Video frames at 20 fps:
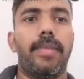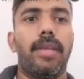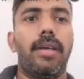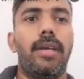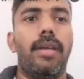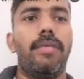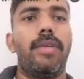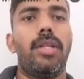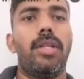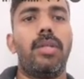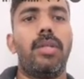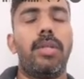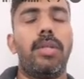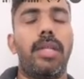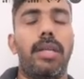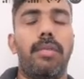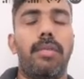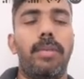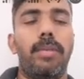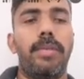even though
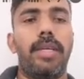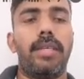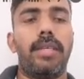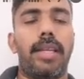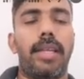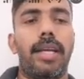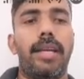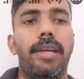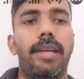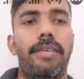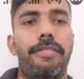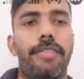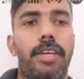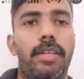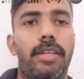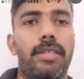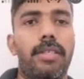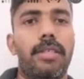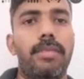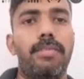there will be slight
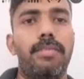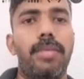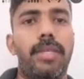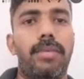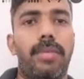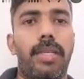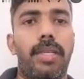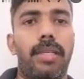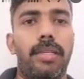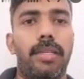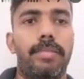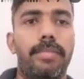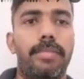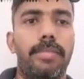differences between them.